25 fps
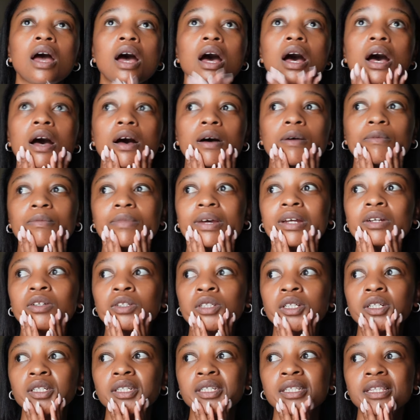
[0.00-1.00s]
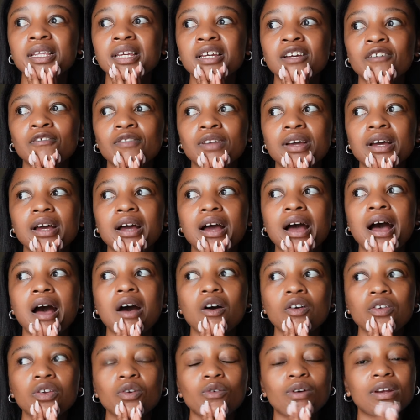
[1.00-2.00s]
And also just think of like
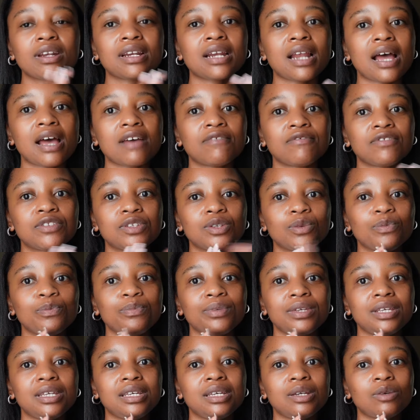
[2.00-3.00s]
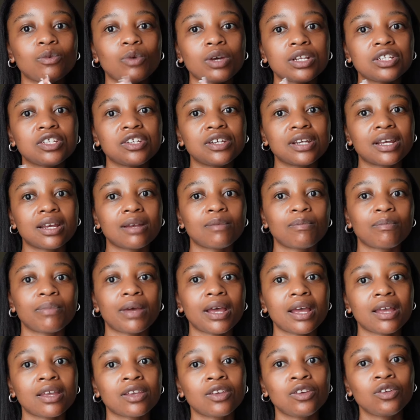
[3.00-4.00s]
how you want life to be once you get
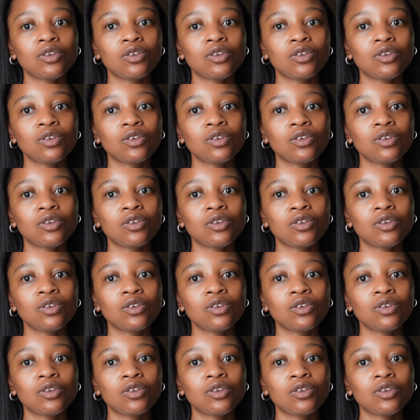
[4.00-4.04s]
back.